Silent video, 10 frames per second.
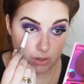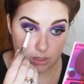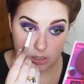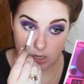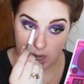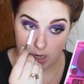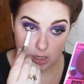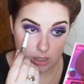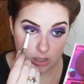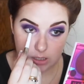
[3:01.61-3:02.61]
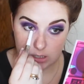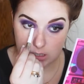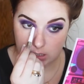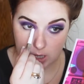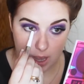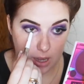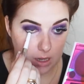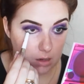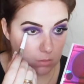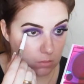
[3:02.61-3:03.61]
exactly the
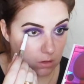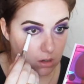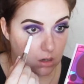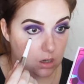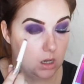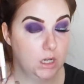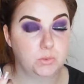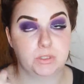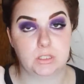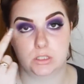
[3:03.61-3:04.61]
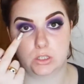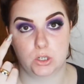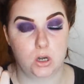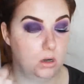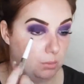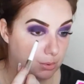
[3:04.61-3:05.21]
same as we did to the top.